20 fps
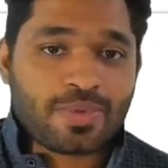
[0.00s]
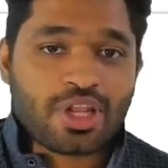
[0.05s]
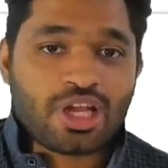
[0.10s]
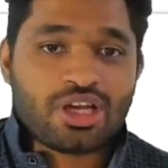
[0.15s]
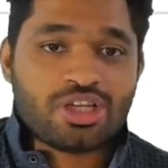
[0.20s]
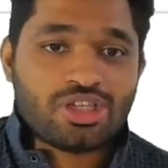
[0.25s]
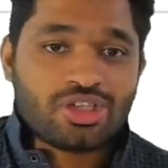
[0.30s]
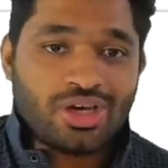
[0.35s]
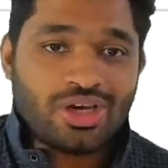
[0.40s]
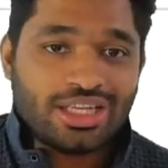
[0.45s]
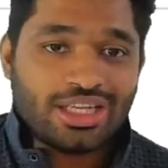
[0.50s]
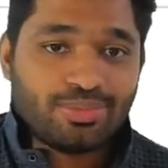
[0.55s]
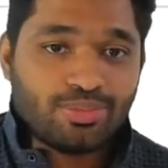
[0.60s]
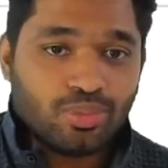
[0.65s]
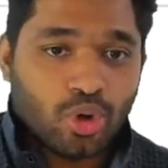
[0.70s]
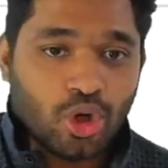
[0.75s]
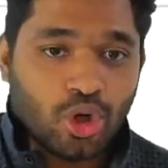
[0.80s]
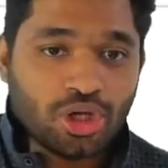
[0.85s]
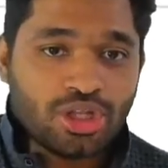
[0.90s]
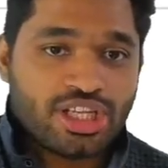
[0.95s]
So at
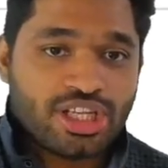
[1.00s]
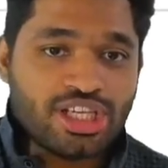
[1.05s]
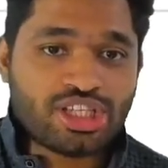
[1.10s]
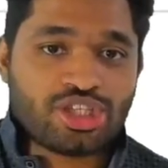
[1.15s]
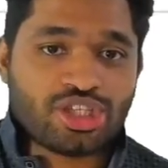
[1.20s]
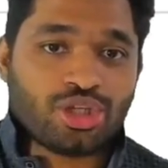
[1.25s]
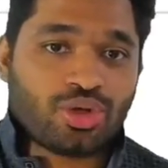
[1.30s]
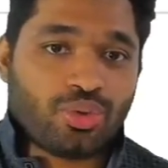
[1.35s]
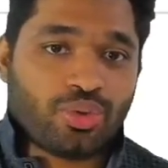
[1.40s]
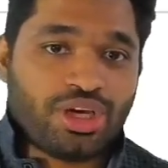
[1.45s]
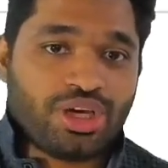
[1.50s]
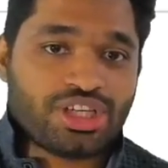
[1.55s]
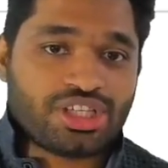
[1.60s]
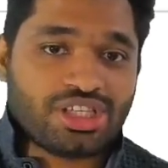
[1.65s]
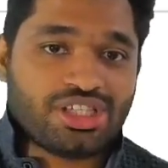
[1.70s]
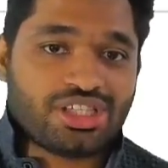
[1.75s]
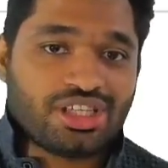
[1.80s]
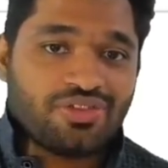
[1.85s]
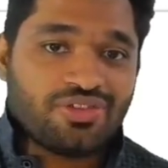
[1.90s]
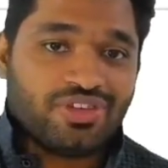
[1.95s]
both these
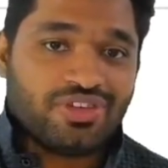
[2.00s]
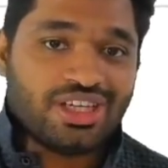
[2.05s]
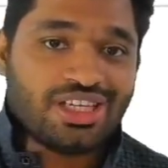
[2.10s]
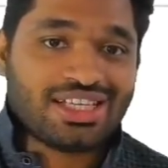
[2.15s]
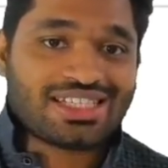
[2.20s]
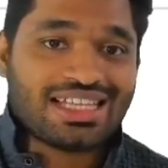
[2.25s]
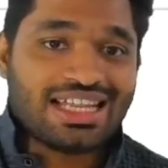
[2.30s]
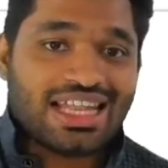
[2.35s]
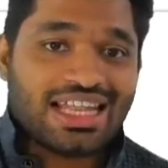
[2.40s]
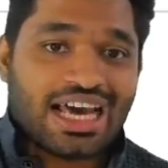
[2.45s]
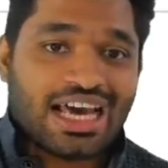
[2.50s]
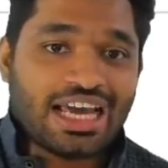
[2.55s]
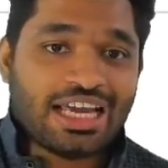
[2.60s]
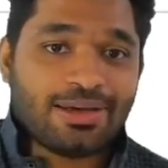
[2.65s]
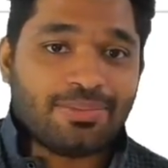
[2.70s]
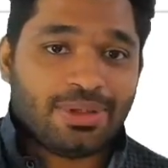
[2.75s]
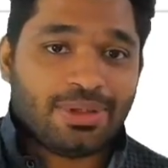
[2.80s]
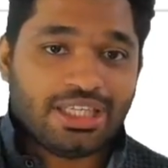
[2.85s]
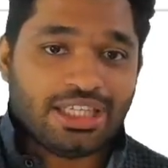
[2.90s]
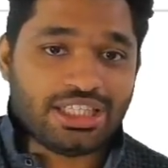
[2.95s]
situations, if it is a
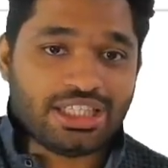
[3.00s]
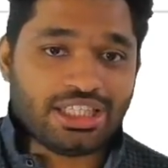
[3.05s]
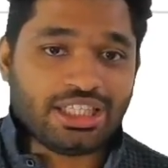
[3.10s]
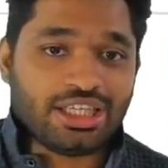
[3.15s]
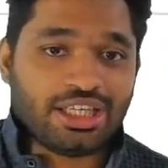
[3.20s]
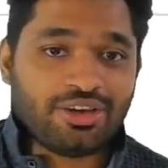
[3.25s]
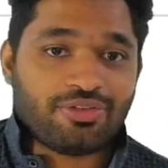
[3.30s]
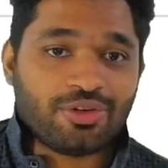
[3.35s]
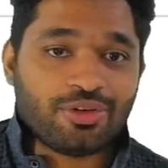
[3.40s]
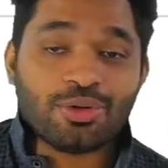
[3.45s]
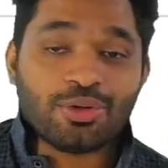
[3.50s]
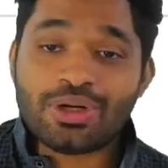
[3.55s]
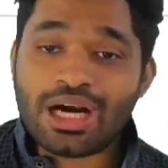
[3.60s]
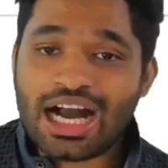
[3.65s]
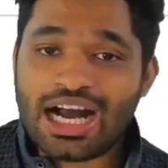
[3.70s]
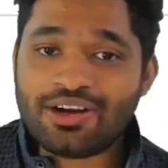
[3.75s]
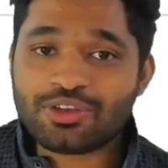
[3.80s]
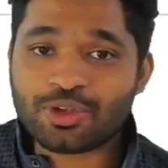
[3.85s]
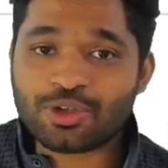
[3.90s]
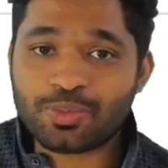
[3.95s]
liability, if you
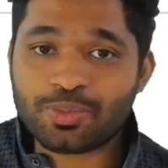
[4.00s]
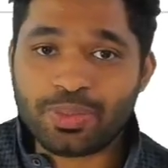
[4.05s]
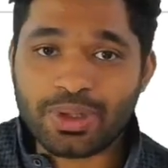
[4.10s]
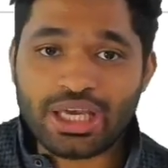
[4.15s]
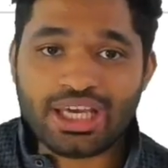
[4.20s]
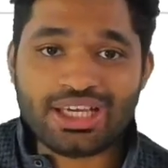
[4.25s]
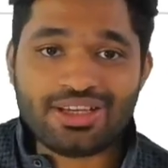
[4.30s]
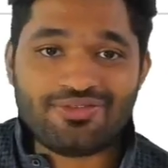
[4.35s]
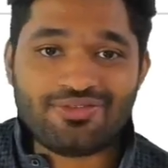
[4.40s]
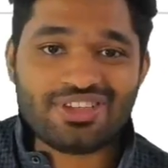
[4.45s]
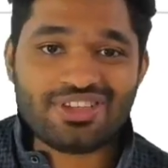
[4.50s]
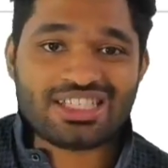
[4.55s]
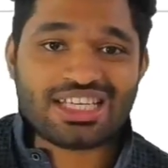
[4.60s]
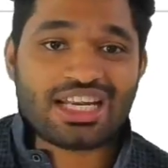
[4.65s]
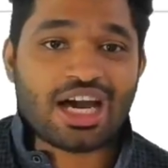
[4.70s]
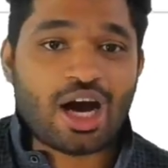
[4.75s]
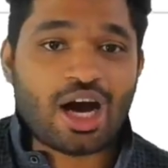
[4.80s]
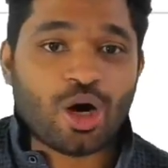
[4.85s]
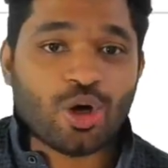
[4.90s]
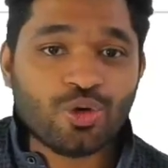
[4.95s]
have to pay, if it's an
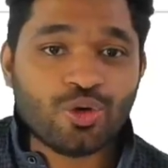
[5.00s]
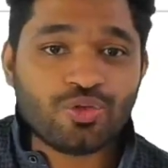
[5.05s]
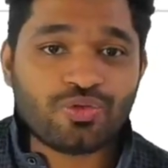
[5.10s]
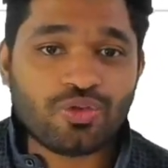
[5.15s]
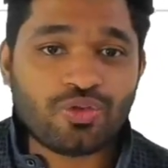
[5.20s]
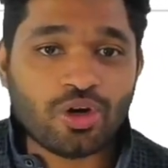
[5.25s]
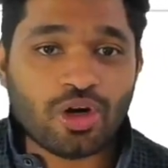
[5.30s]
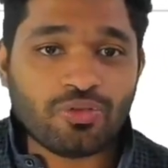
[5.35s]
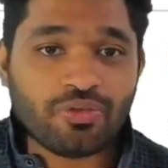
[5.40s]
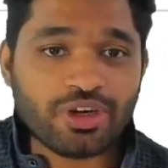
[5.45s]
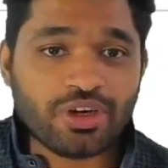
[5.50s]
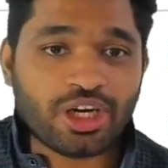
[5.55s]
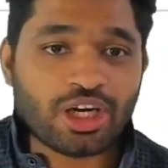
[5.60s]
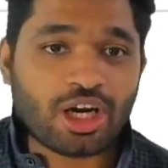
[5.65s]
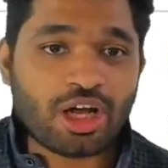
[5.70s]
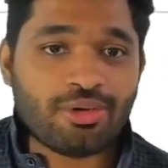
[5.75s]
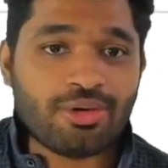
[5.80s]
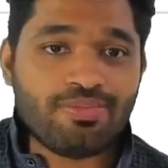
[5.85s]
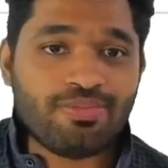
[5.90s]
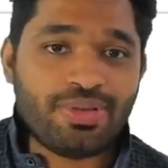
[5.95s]
outflow of
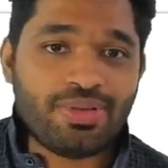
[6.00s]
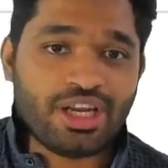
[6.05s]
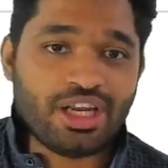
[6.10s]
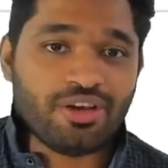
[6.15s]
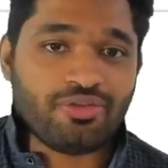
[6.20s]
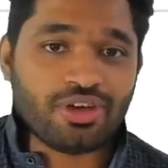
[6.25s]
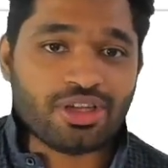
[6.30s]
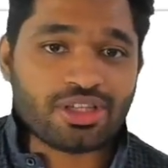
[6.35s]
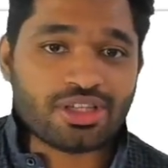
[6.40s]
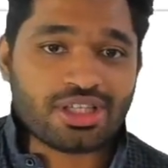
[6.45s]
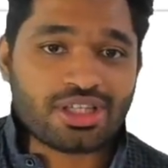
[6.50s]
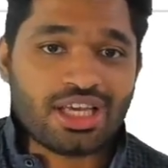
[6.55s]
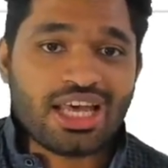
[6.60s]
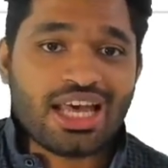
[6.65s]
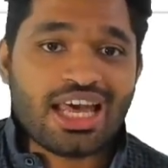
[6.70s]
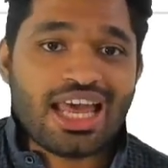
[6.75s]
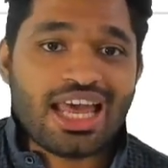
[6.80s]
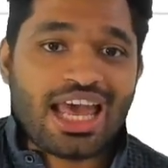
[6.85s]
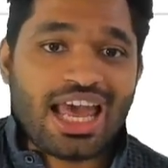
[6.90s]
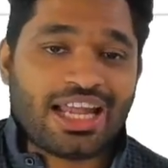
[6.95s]
economic benefits
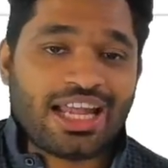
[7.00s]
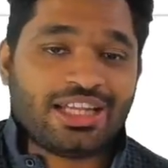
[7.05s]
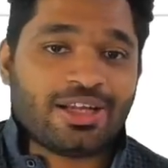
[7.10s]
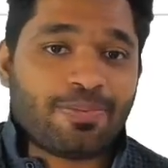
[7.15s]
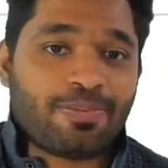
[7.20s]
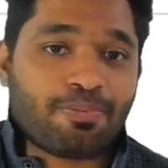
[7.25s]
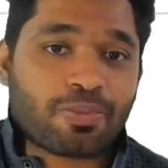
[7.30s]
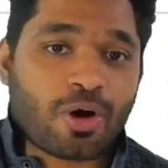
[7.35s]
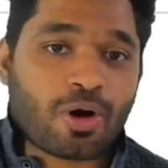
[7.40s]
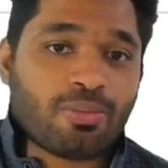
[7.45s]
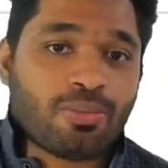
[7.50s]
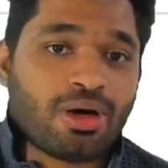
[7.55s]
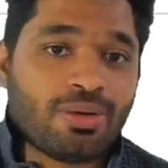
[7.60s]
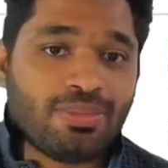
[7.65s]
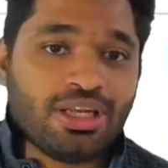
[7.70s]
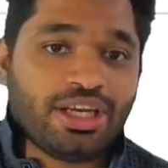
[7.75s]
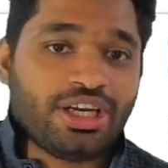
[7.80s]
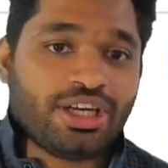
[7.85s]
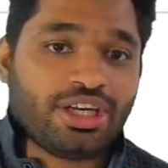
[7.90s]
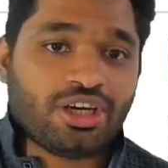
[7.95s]
and the
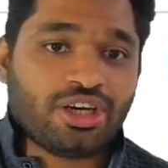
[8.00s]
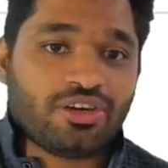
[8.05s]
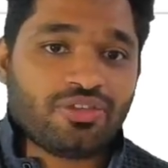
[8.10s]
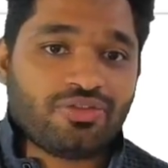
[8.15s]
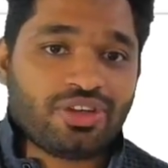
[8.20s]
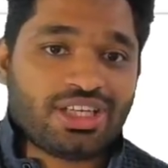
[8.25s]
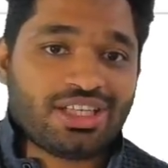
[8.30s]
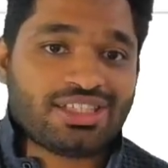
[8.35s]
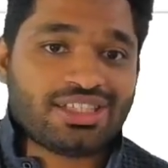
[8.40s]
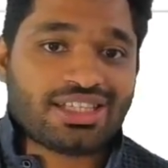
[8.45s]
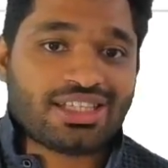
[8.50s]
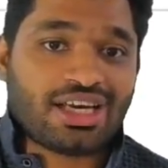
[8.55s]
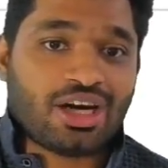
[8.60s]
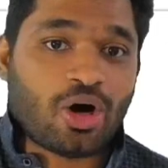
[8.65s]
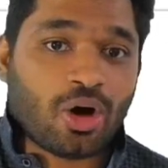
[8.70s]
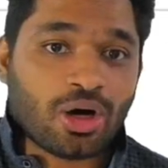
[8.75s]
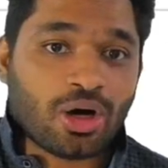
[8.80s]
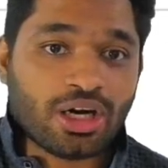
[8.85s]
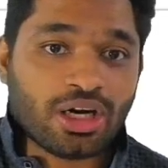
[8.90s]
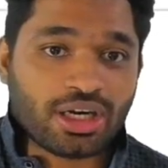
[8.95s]
probability of it is
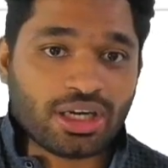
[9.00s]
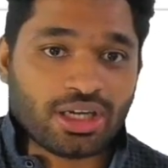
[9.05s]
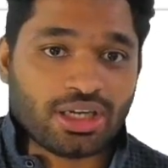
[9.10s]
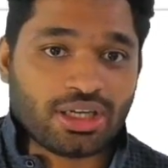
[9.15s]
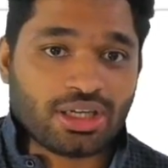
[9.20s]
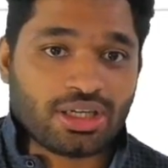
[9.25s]
occurring